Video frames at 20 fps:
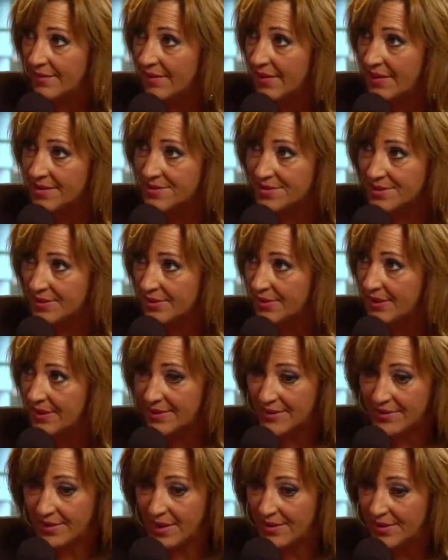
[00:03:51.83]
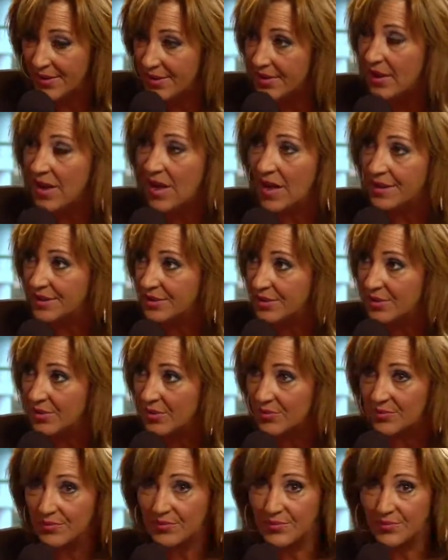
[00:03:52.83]
hasta luego, they're gone, and you
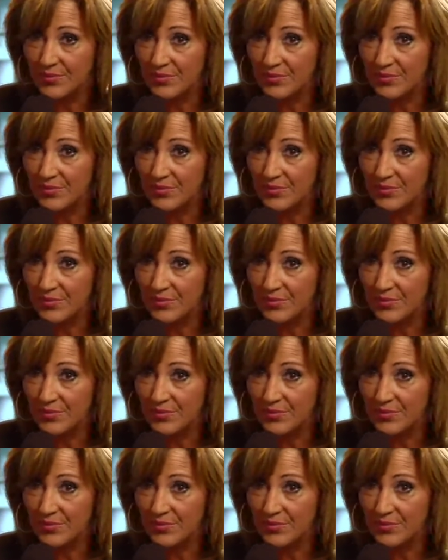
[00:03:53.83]
don't